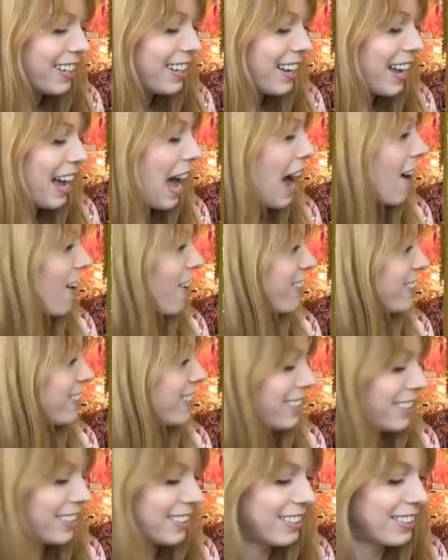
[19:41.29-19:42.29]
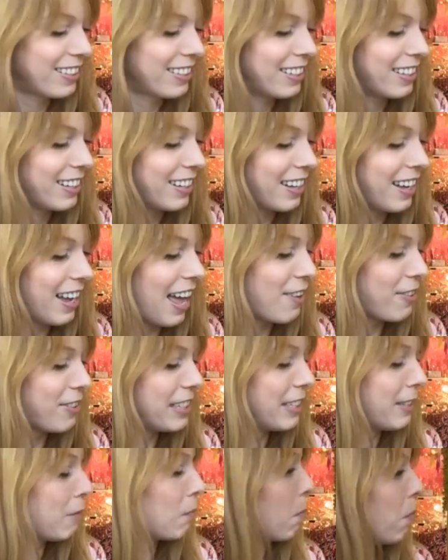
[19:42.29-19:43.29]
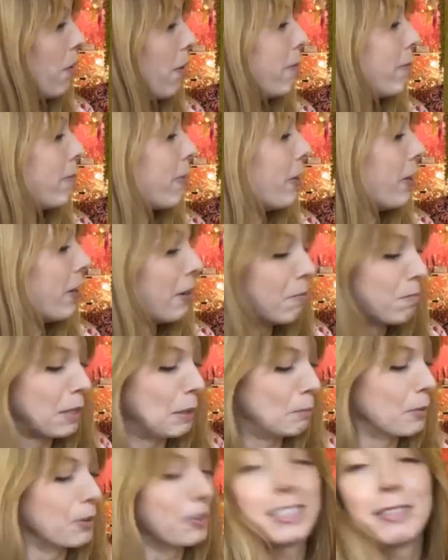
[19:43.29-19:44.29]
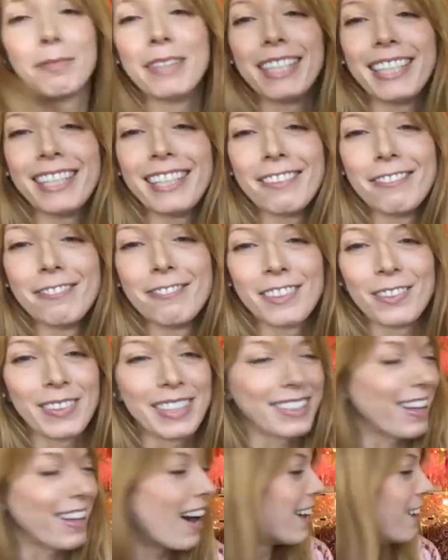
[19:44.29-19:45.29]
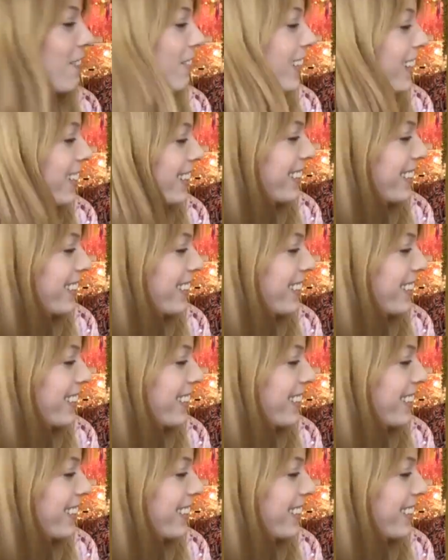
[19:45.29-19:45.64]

how I would prefer people to be viewing live.